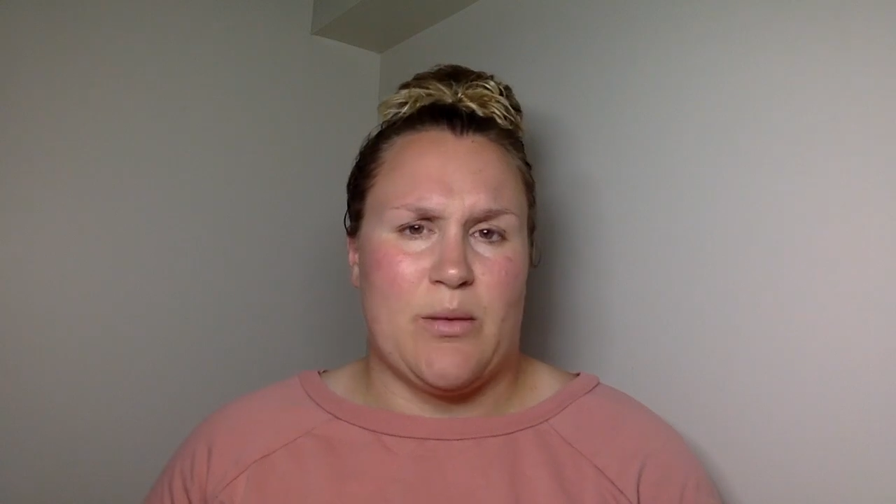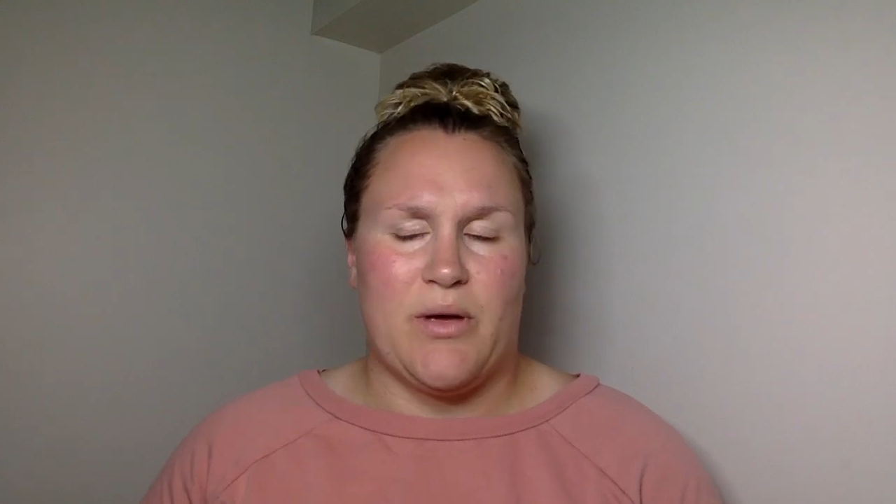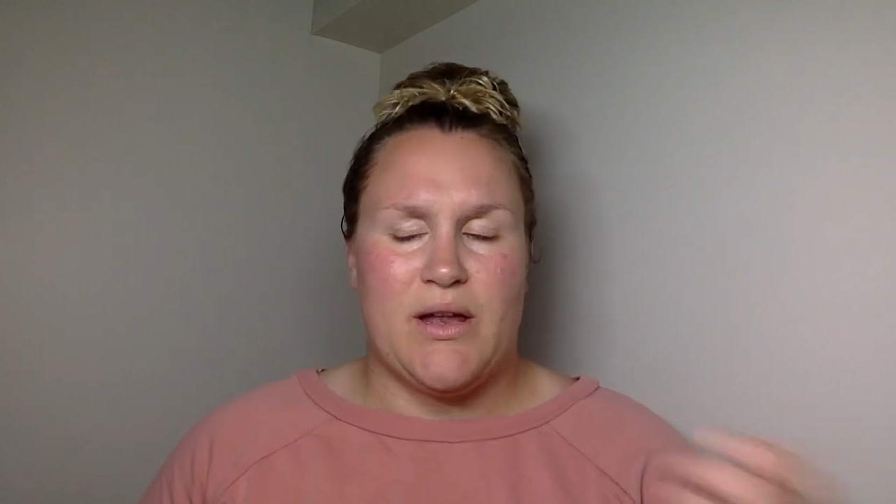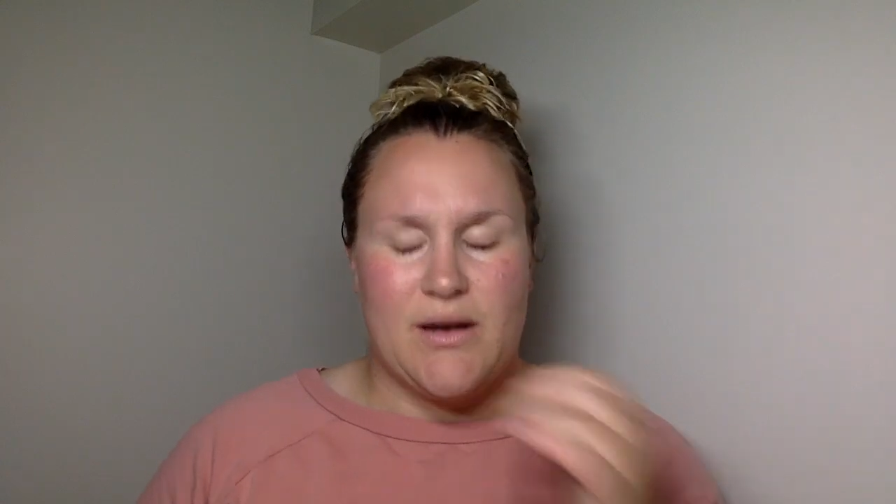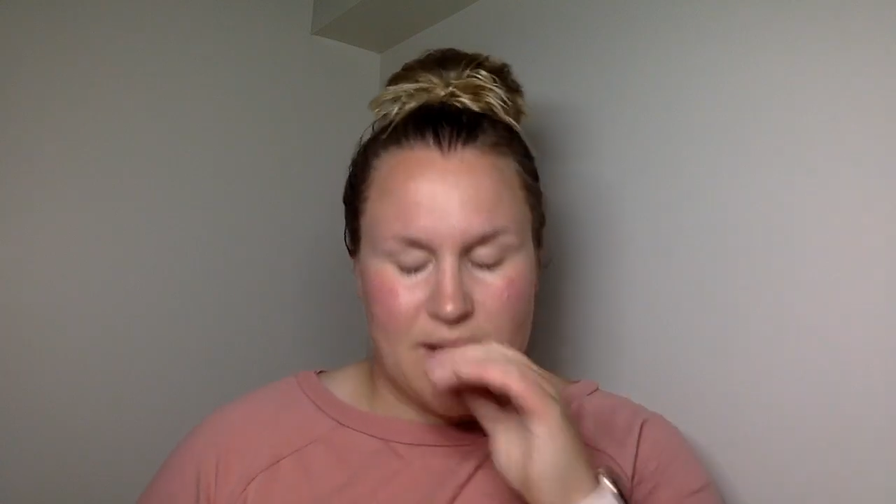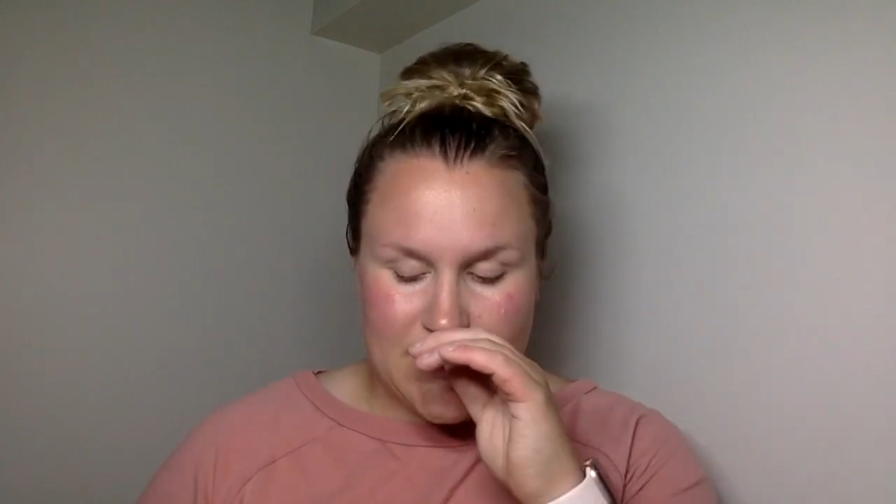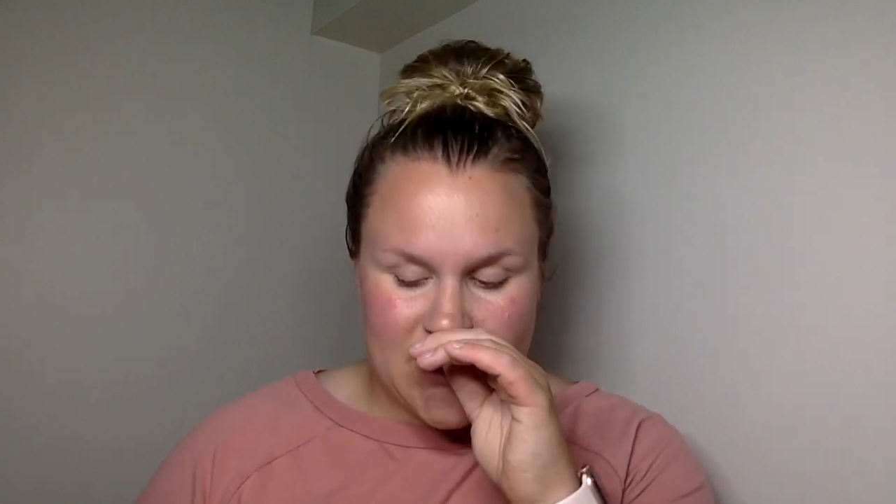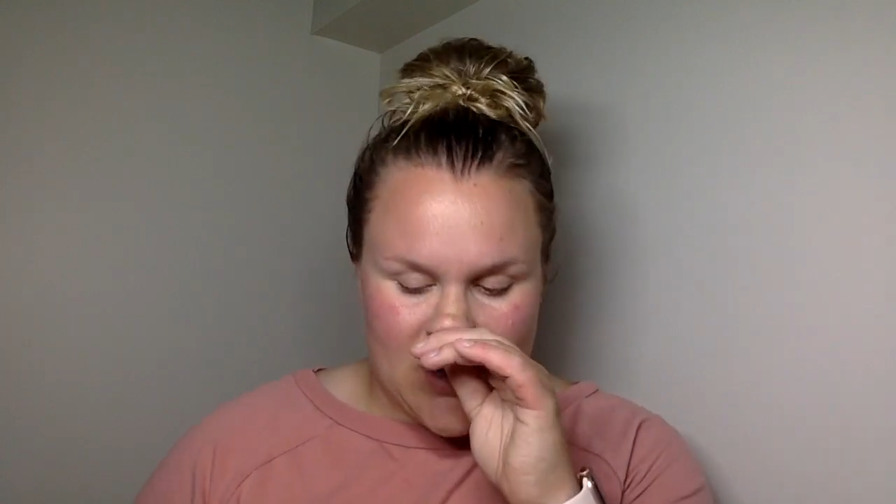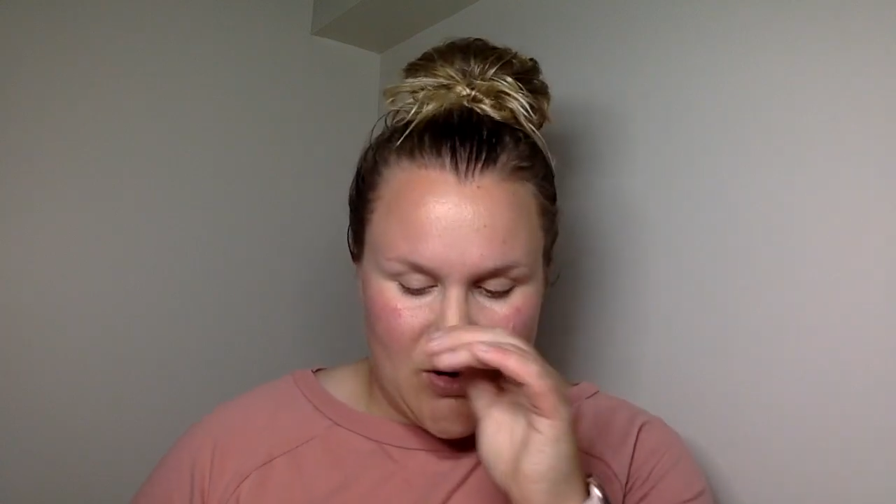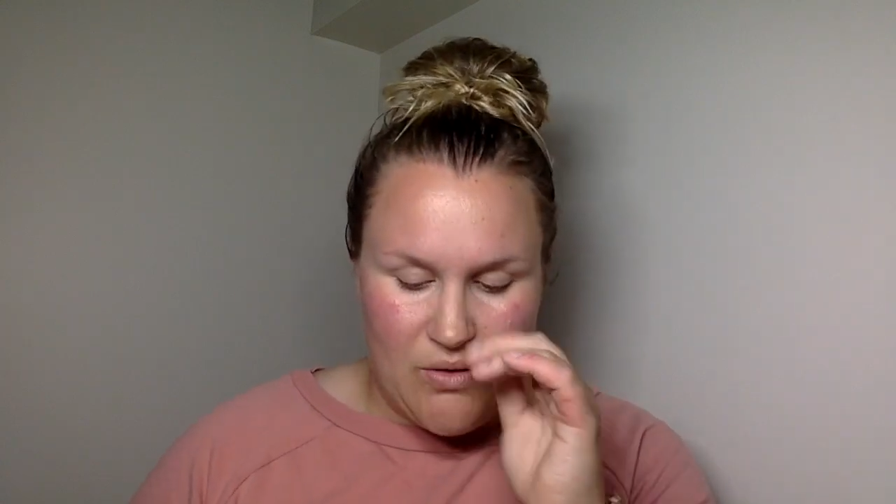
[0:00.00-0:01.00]
skip it.
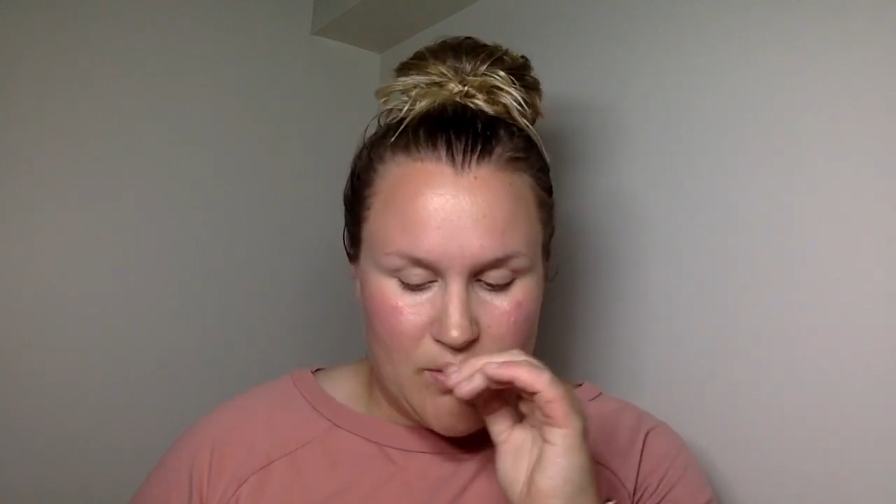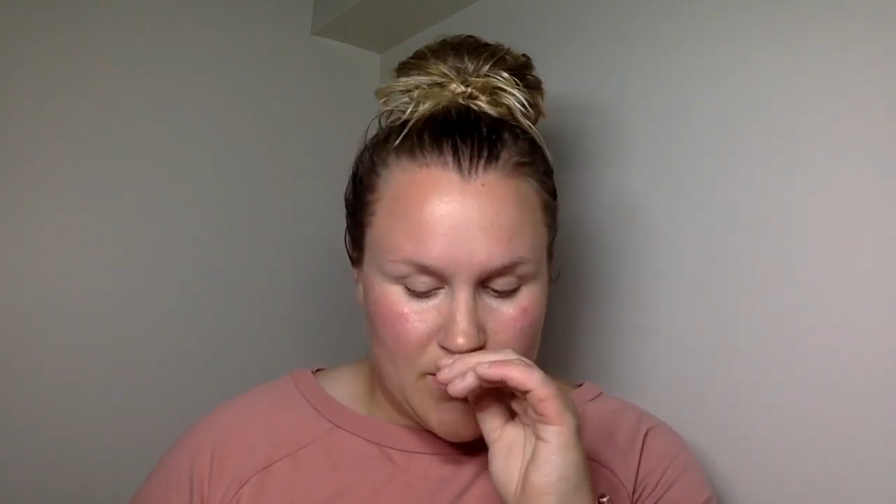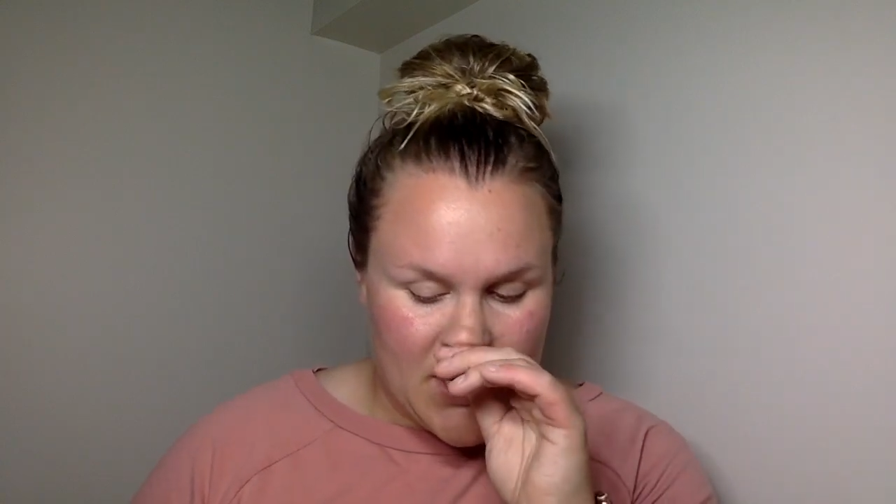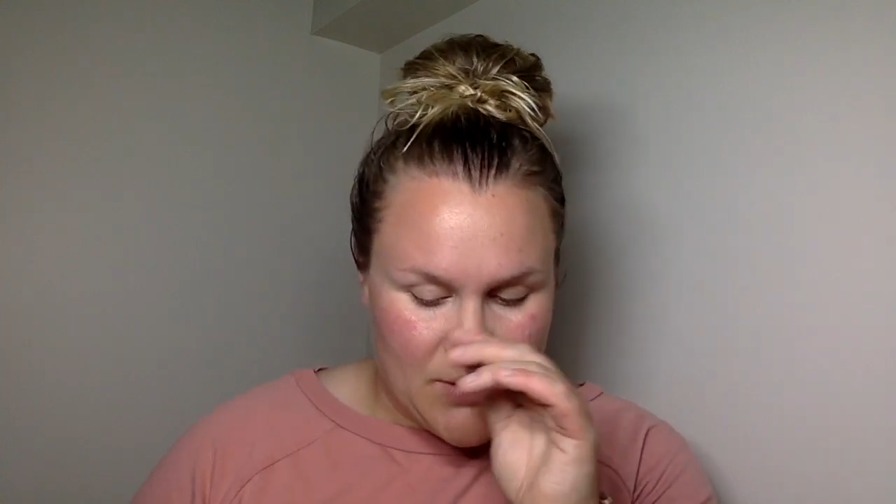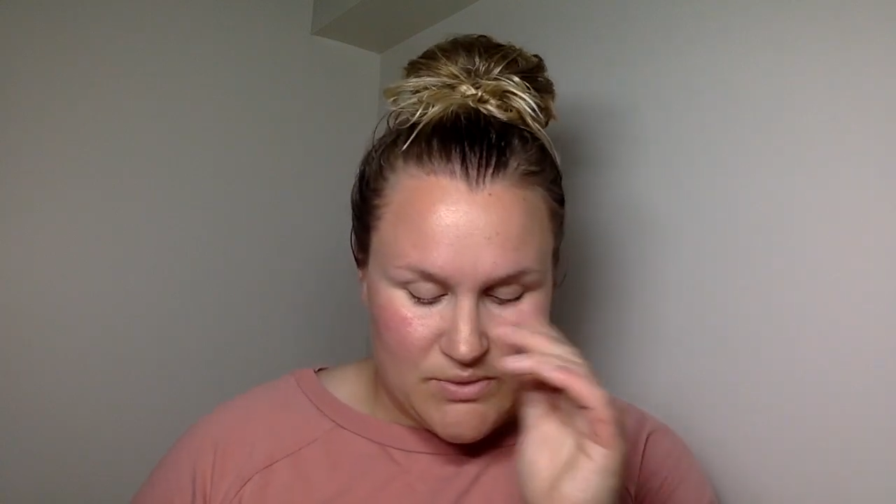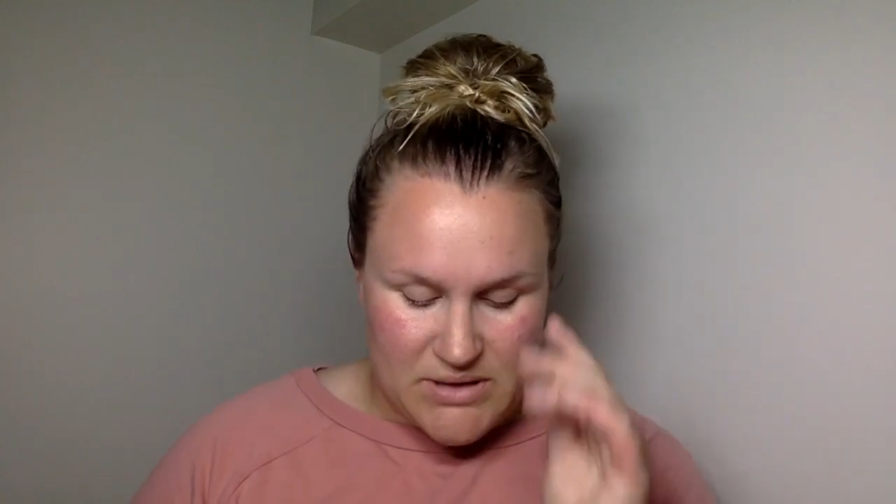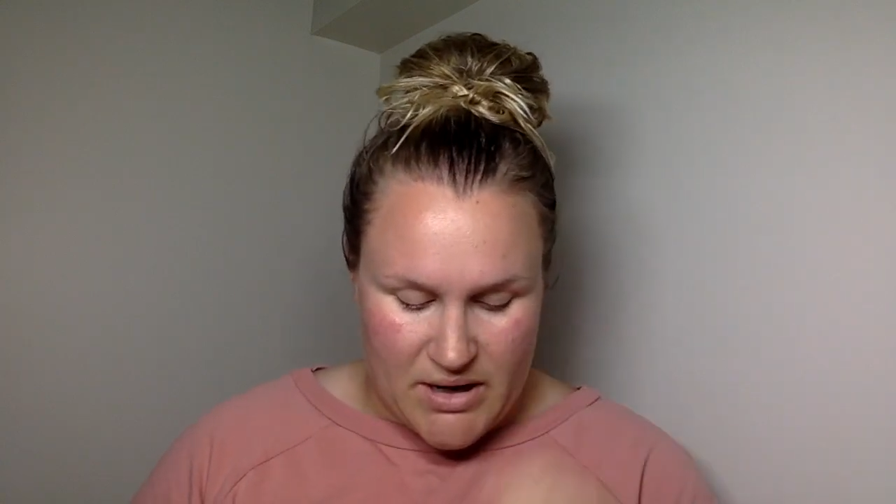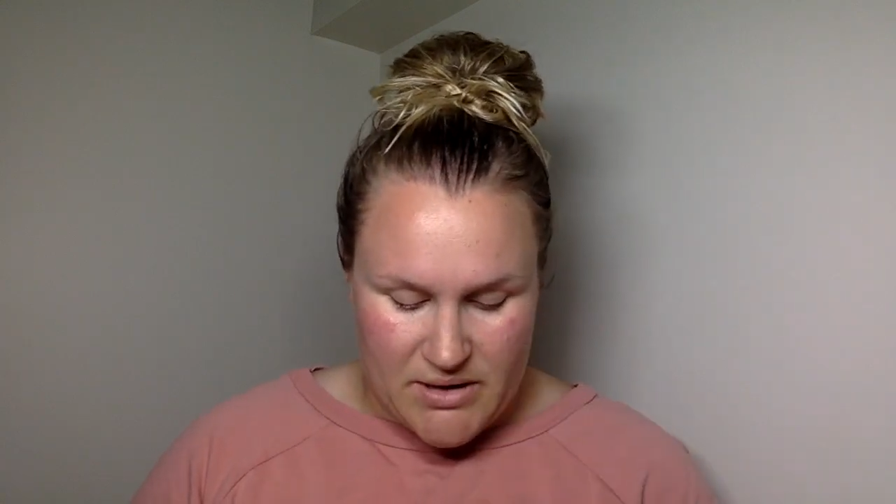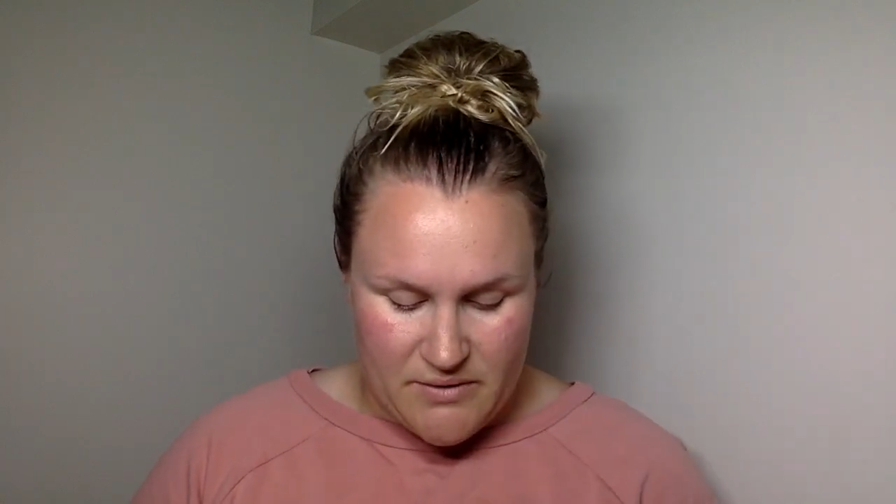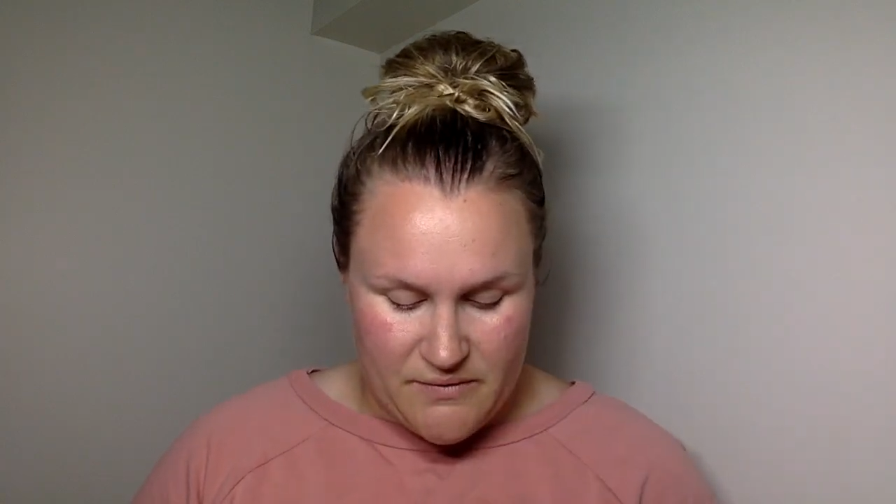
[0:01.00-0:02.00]
So it was
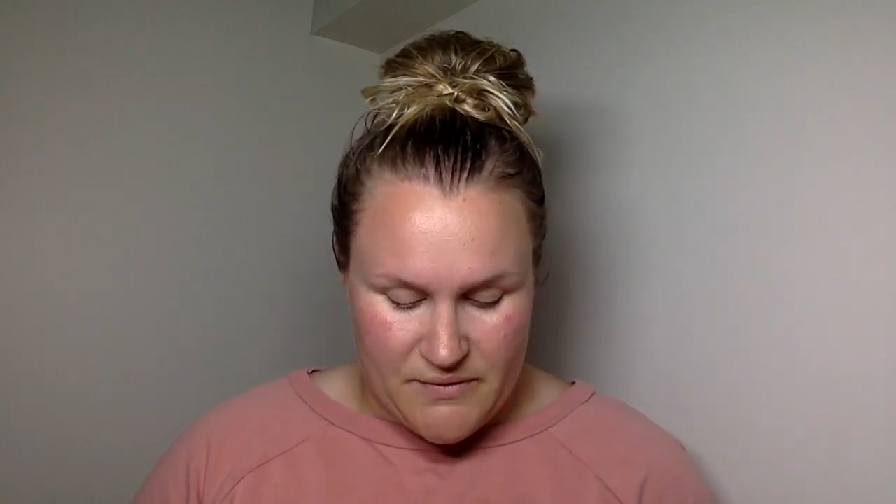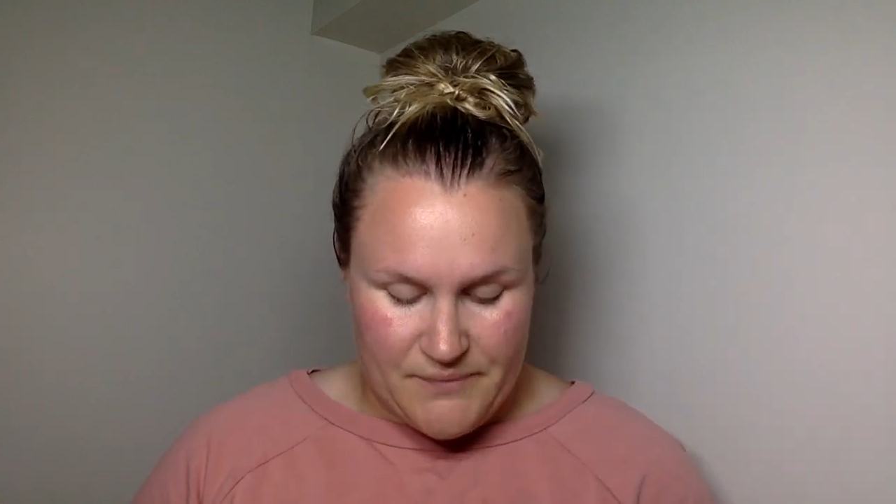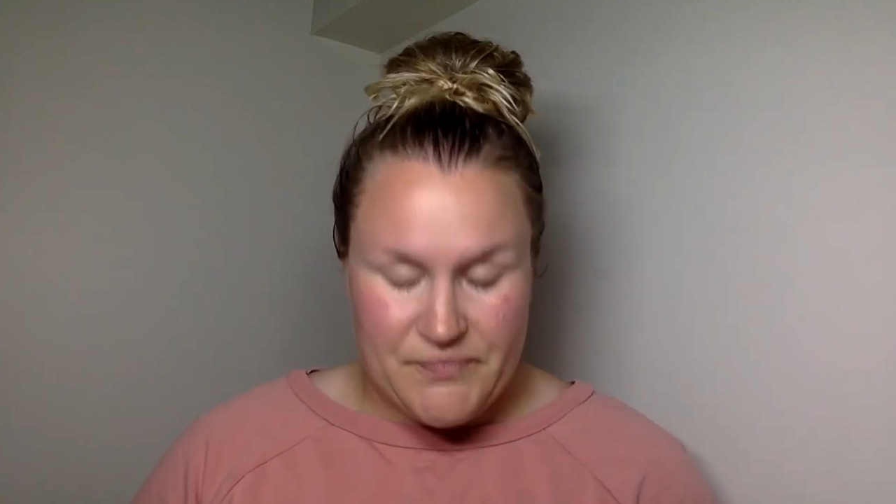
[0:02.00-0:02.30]
kind of